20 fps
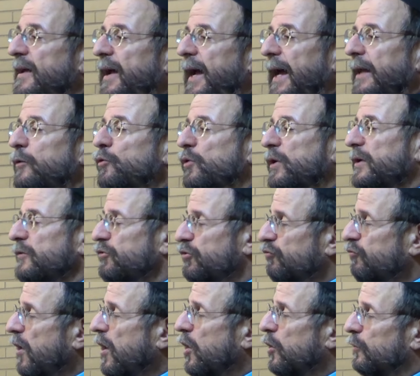and who
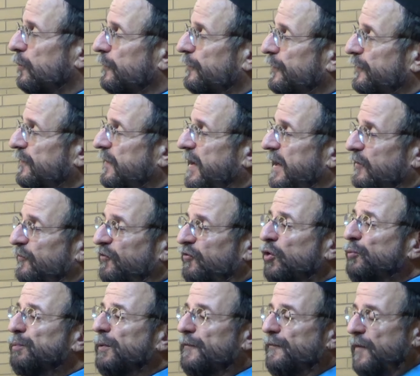controls and
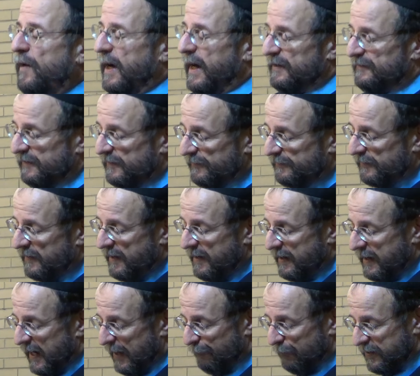supervises
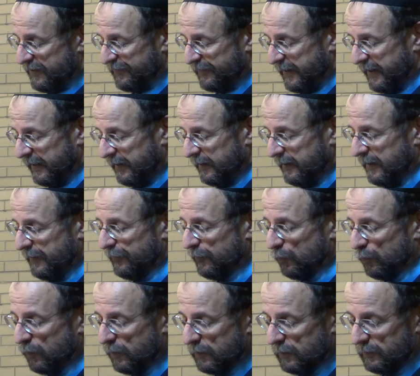everything in
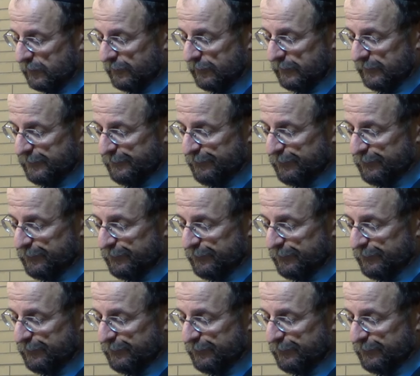the world.